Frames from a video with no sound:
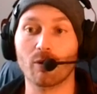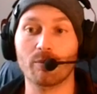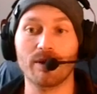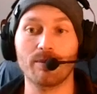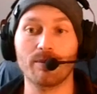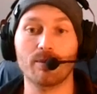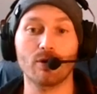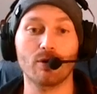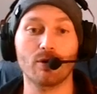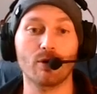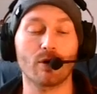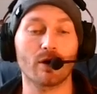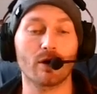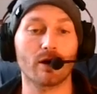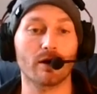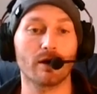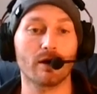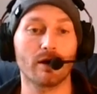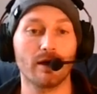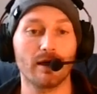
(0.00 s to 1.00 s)
people who
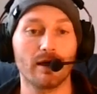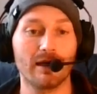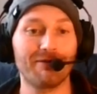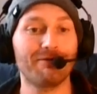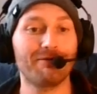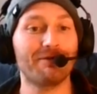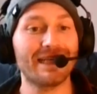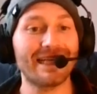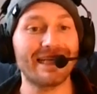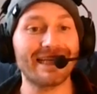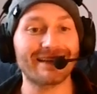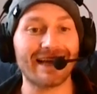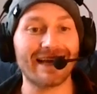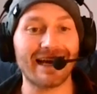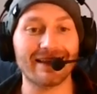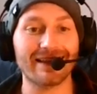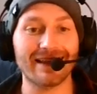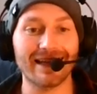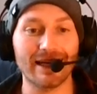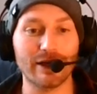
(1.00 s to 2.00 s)
are feeding
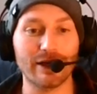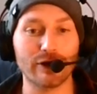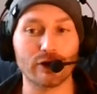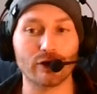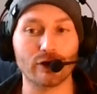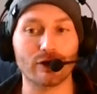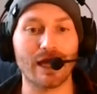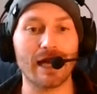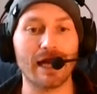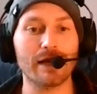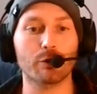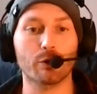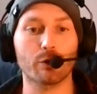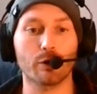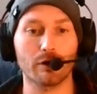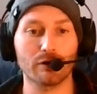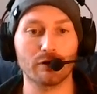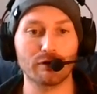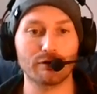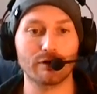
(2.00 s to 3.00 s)
that inner light
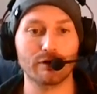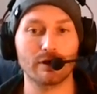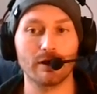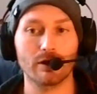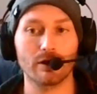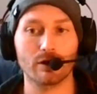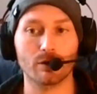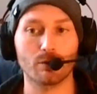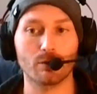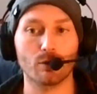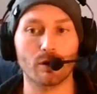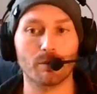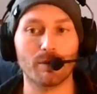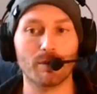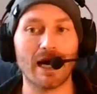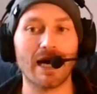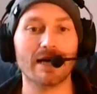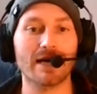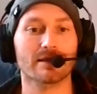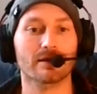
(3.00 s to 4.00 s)
wolf, the more
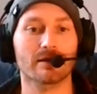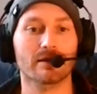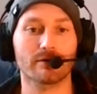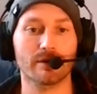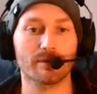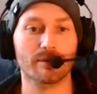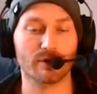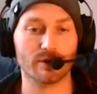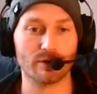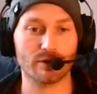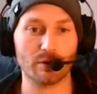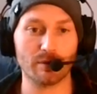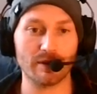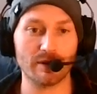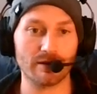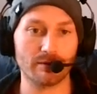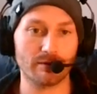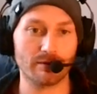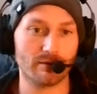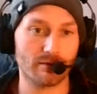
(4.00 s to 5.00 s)
positive ripples will
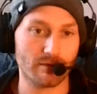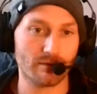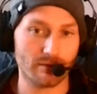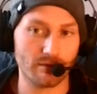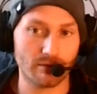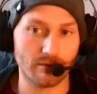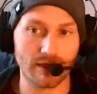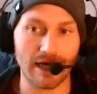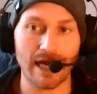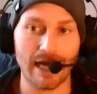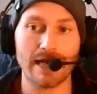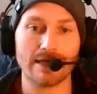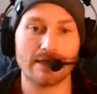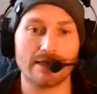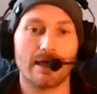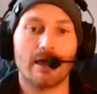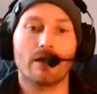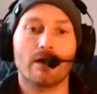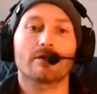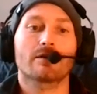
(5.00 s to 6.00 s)
be cast
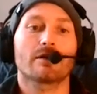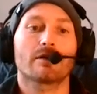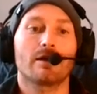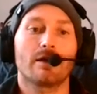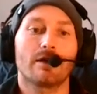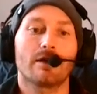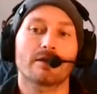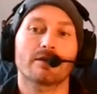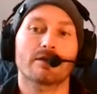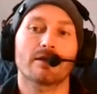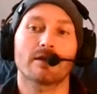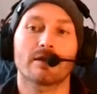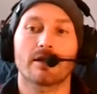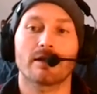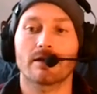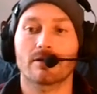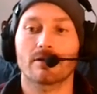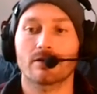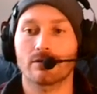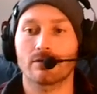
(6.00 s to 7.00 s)
out and sent
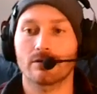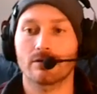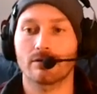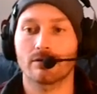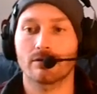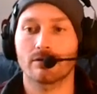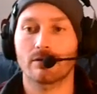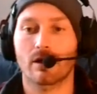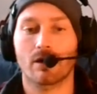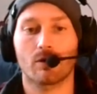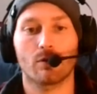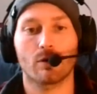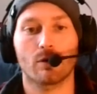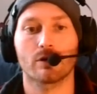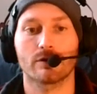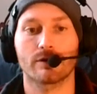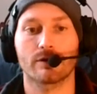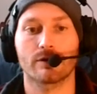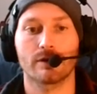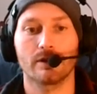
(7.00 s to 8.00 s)
into our world.
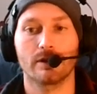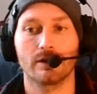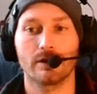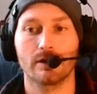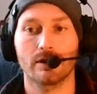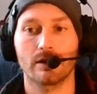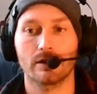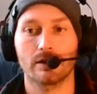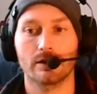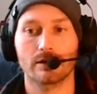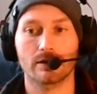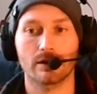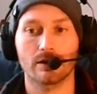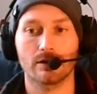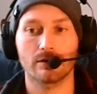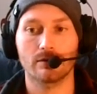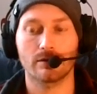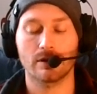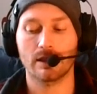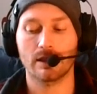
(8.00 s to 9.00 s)
So,